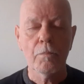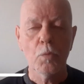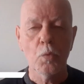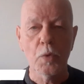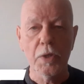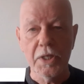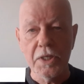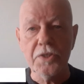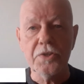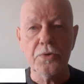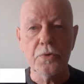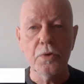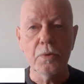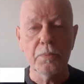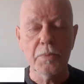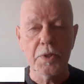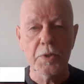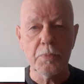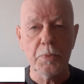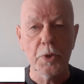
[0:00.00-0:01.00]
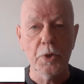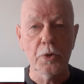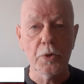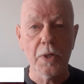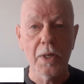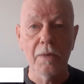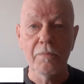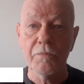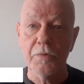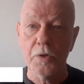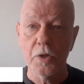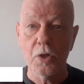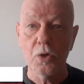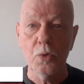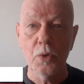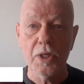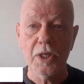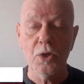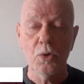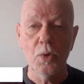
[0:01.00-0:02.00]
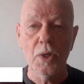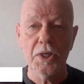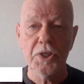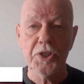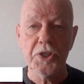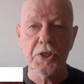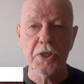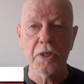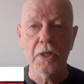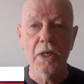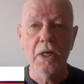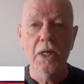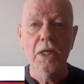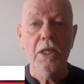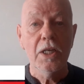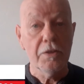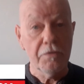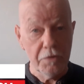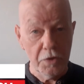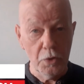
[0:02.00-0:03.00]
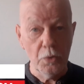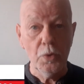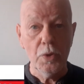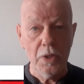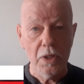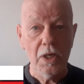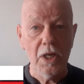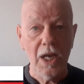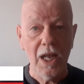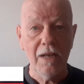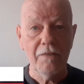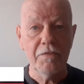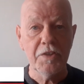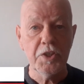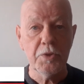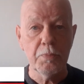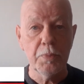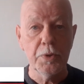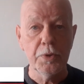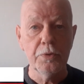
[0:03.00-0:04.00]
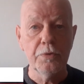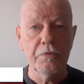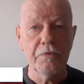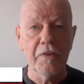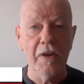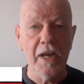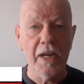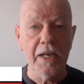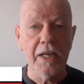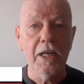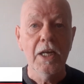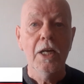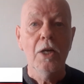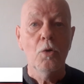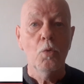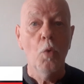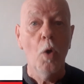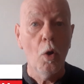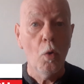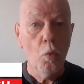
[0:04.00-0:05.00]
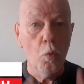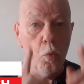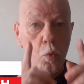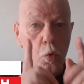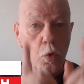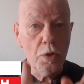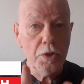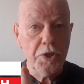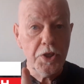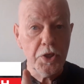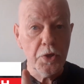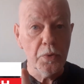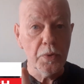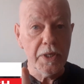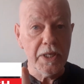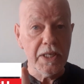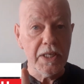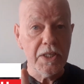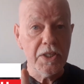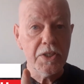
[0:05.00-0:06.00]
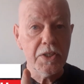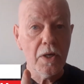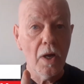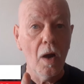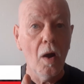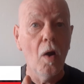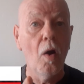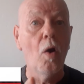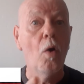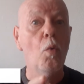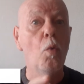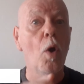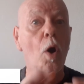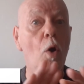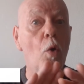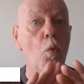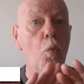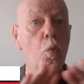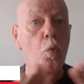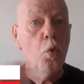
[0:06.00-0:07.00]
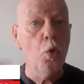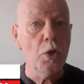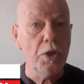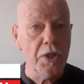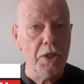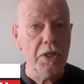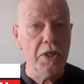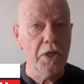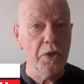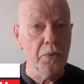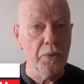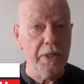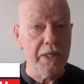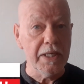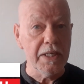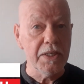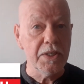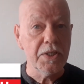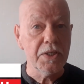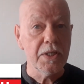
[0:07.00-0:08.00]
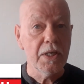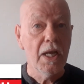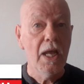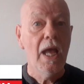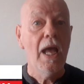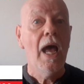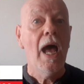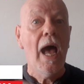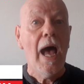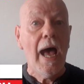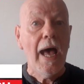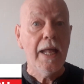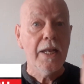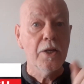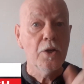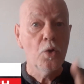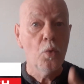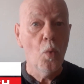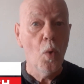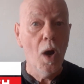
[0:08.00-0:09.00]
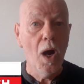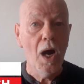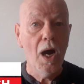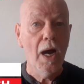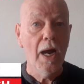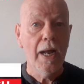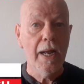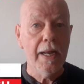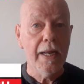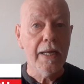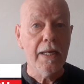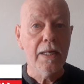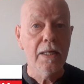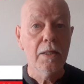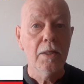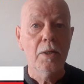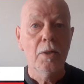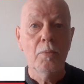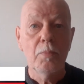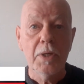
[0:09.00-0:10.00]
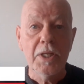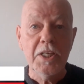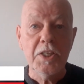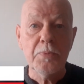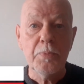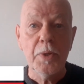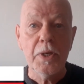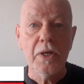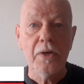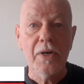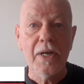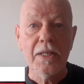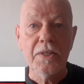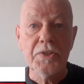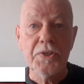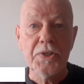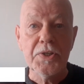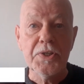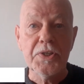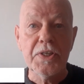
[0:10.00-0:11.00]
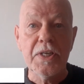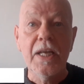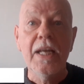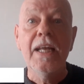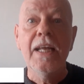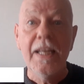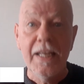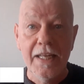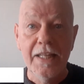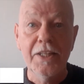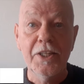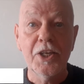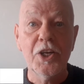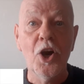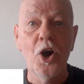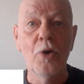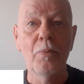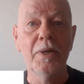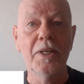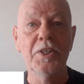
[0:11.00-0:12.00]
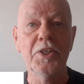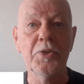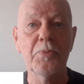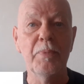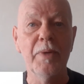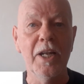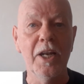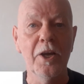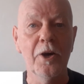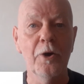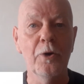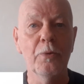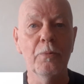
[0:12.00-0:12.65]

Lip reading: We interrupt this program for a quick question. If you were at a lavish buffet, what would you eat or what wouldn't you eat, and why? Please put your answers in the comments below.